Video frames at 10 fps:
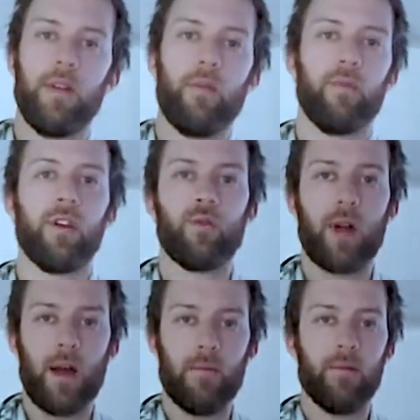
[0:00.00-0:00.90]
We can
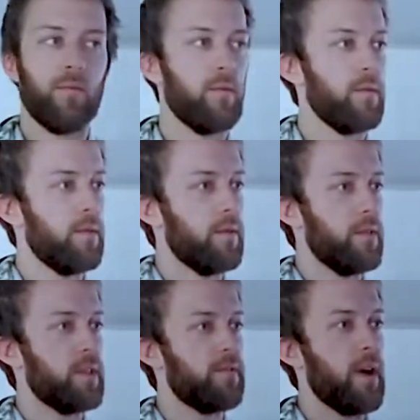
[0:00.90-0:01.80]
grab
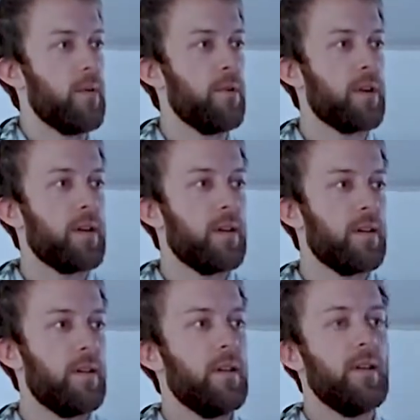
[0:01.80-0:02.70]
this fabric
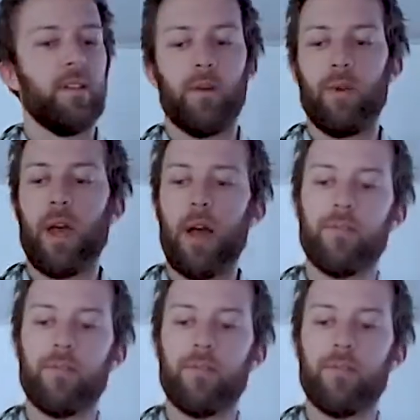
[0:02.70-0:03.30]
that we have